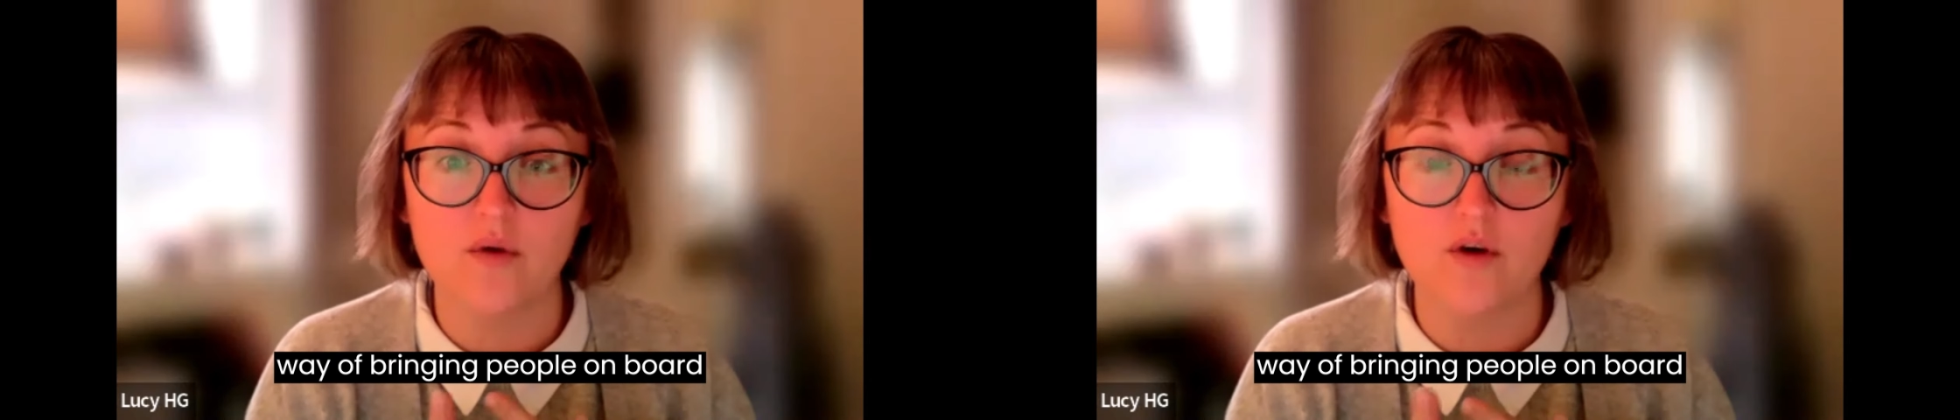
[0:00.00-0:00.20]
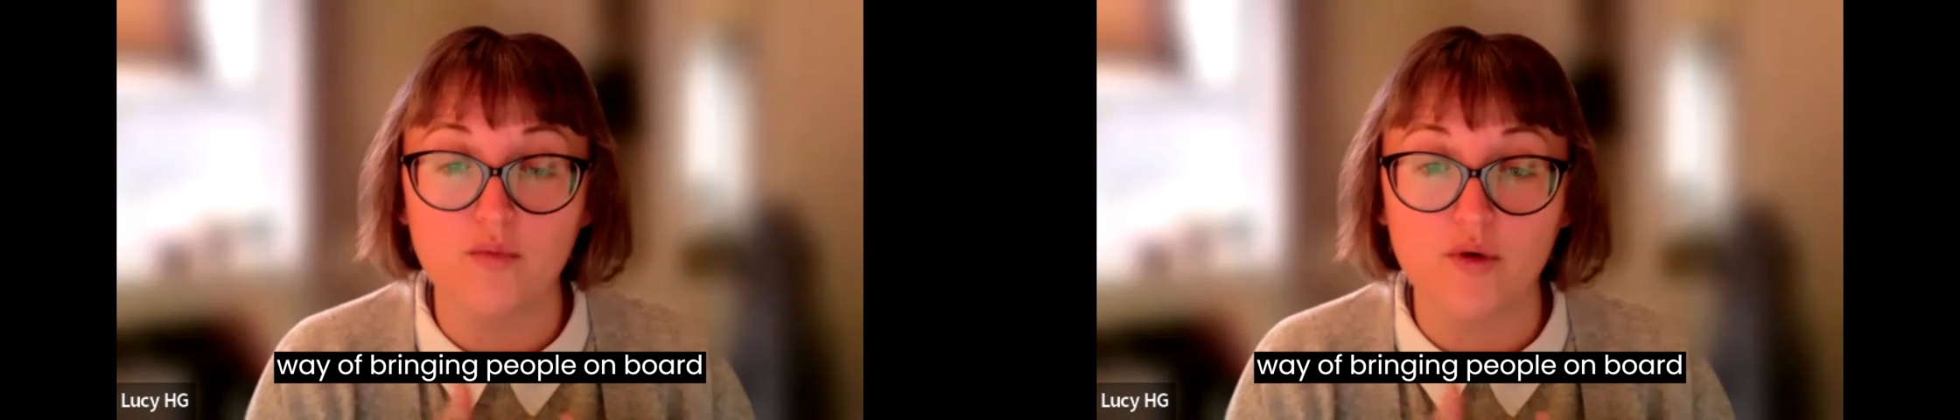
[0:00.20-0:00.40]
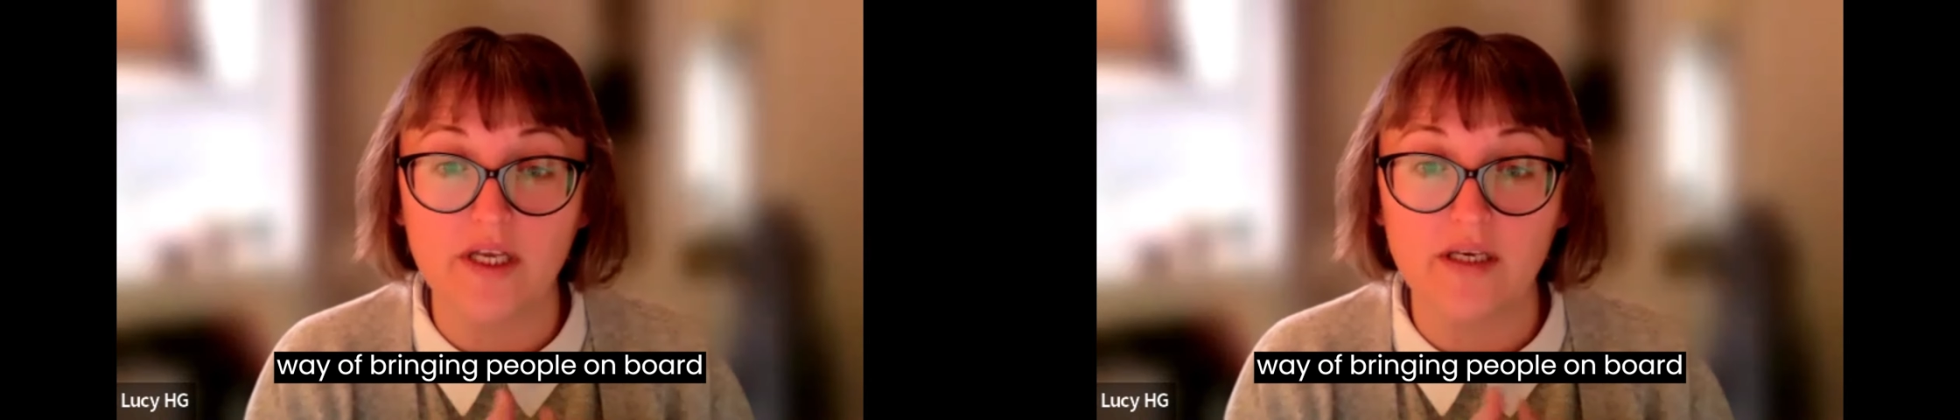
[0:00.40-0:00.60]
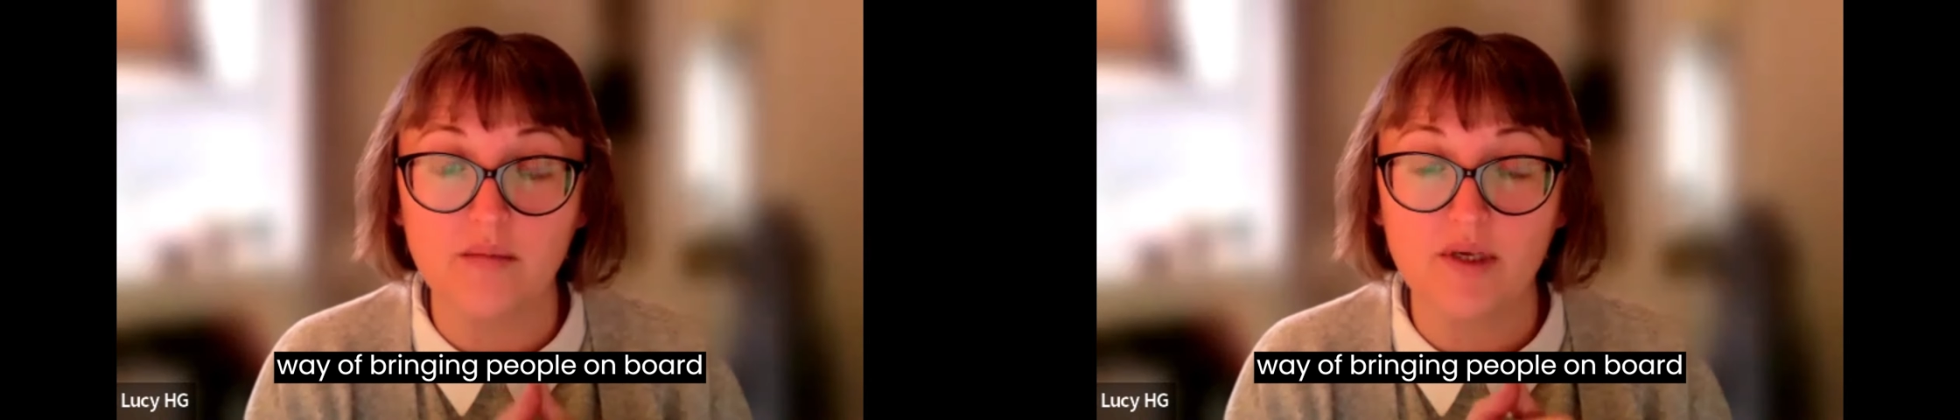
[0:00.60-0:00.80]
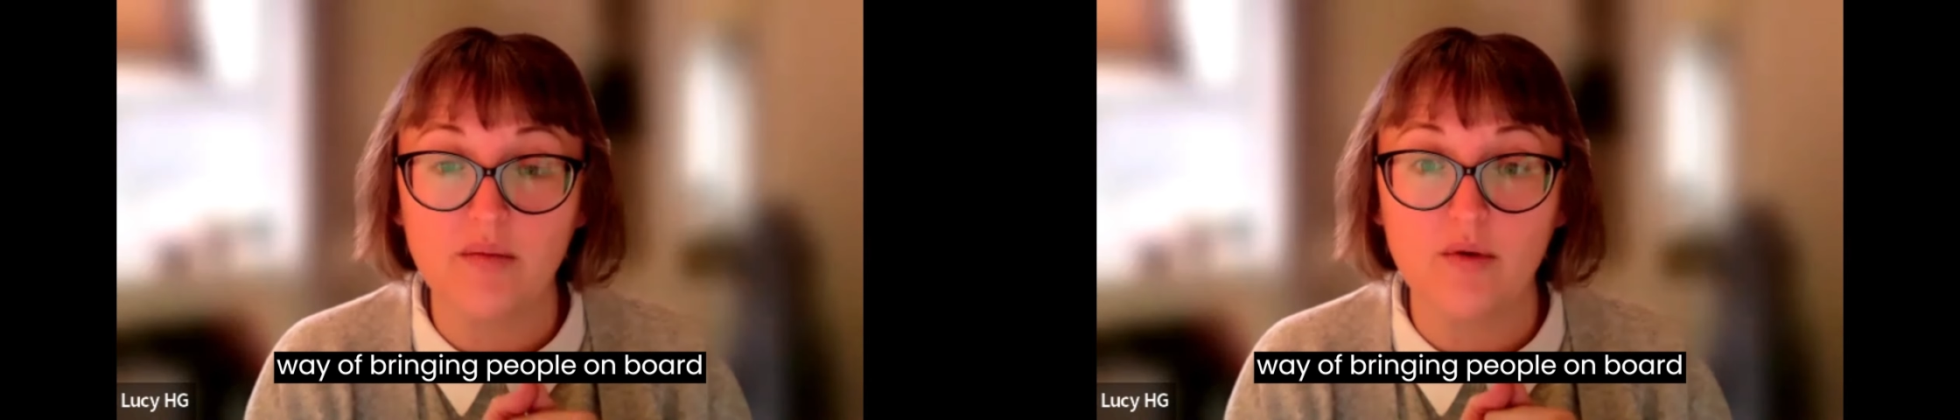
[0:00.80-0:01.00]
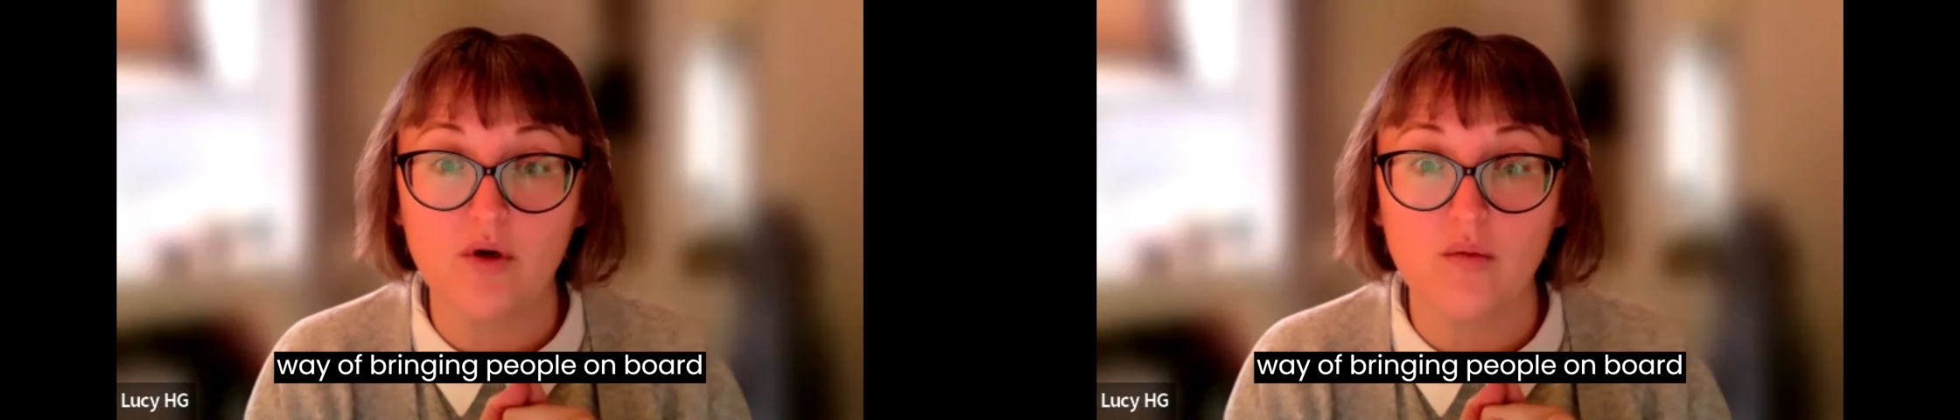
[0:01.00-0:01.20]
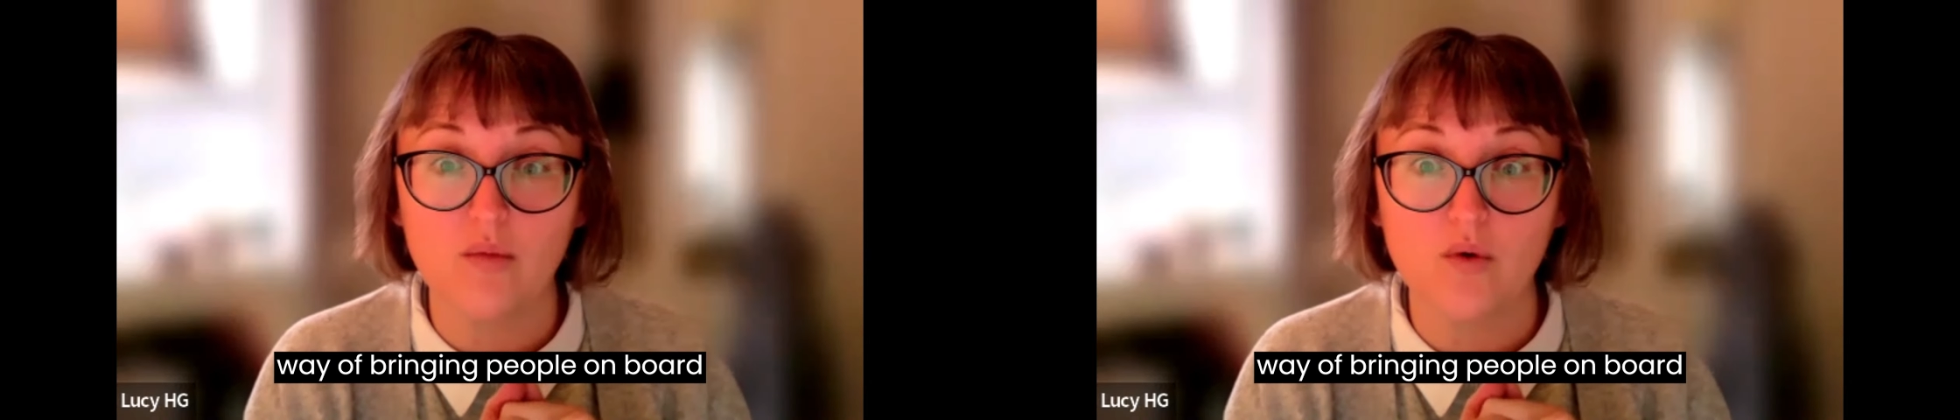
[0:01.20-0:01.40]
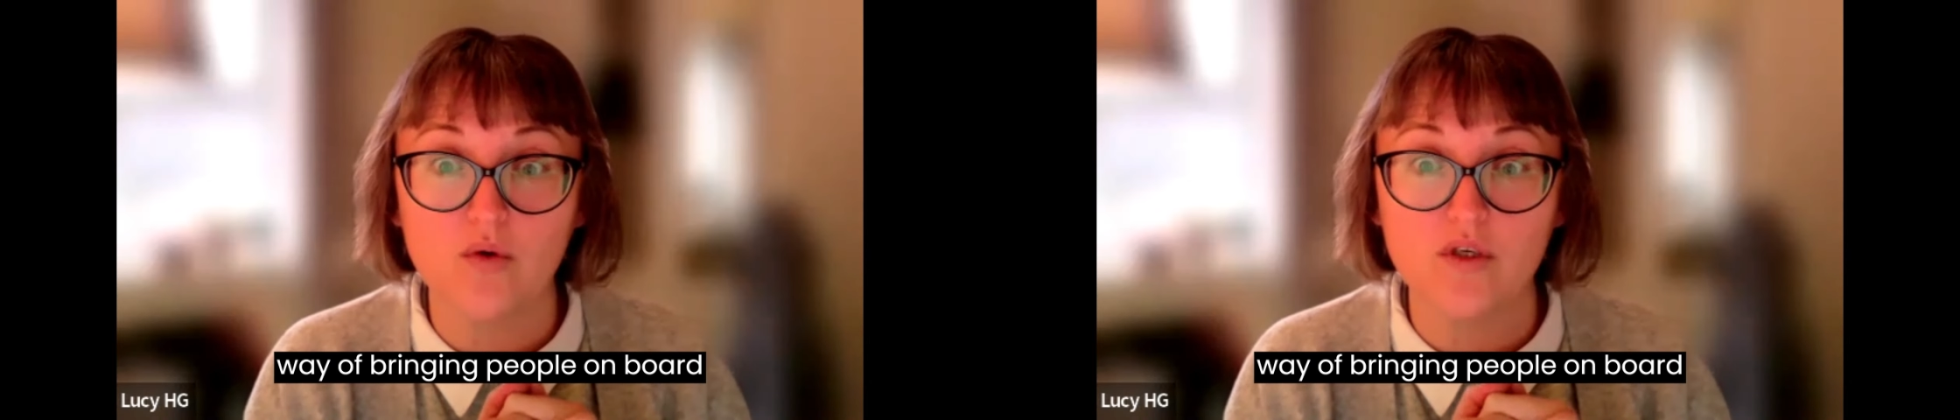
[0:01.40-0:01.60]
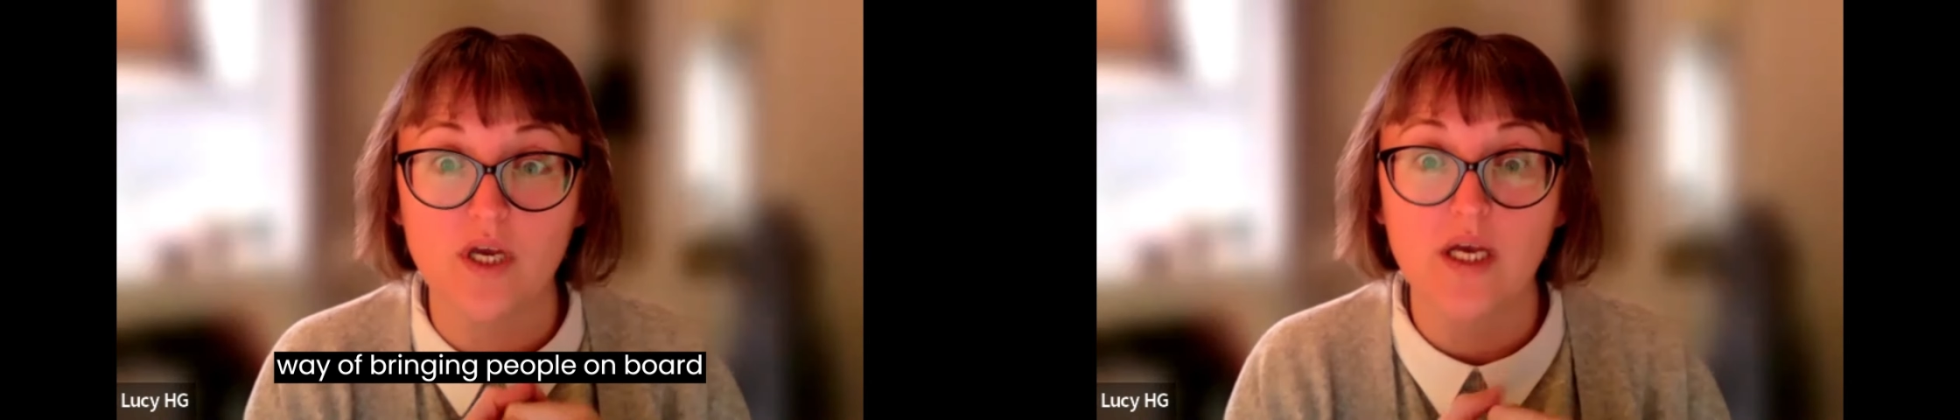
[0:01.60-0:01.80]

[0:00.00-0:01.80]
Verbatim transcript: of bringing people on board.